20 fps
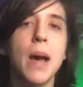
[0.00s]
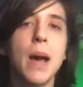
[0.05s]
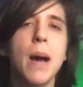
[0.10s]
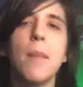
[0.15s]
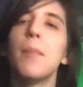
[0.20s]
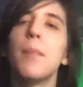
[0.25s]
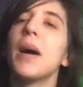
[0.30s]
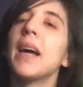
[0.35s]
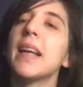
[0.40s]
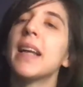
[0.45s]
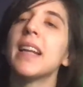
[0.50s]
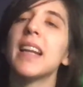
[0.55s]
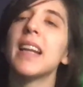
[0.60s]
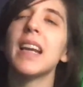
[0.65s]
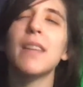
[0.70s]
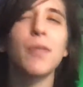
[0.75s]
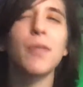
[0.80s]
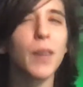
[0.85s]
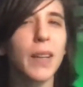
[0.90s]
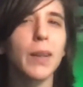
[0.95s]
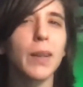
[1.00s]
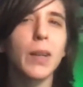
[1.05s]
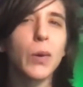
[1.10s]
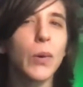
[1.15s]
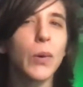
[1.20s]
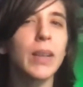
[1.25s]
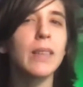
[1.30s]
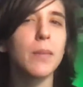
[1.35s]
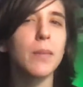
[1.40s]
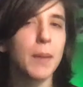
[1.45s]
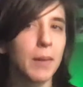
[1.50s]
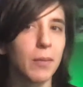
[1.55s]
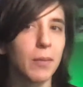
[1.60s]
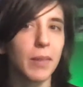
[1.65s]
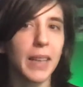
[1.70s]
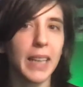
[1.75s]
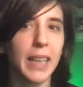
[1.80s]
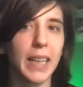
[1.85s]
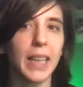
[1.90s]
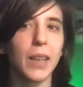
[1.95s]
But if we're going to be
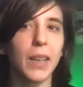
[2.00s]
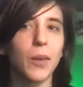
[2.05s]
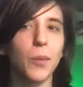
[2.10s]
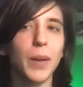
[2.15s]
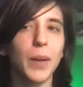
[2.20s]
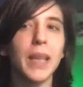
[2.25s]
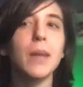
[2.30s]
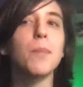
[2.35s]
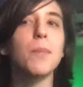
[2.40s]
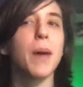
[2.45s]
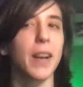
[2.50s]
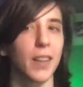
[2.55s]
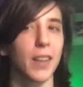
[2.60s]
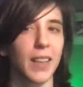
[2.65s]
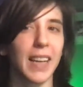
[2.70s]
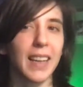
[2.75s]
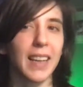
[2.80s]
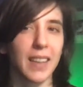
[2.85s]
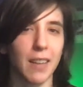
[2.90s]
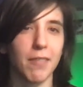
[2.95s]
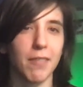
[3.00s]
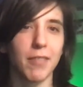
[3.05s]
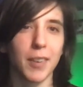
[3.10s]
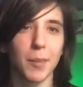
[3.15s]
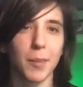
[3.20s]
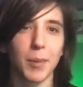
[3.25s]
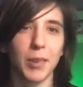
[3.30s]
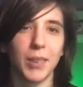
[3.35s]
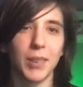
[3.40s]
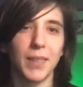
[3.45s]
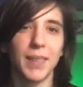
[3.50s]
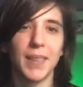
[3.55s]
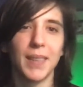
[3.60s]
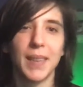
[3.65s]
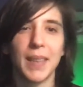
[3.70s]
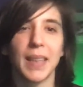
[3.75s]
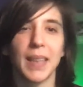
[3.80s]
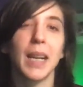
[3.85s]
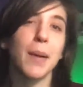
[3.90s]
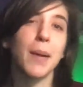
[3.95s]
reading, we had better get comfortable. Come